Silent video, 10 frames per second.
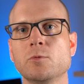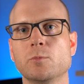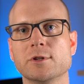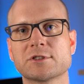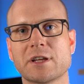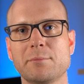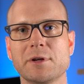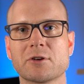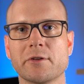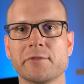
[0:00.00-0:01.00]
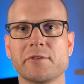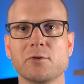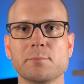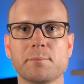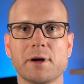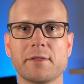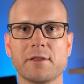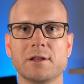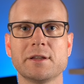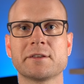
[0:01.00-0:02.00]
which can be consumed by the
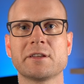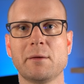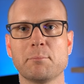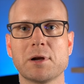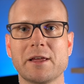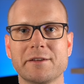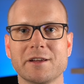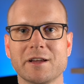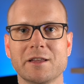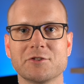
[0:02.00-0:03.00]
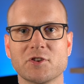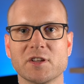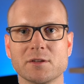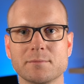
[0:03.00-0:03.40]
lit templating engine.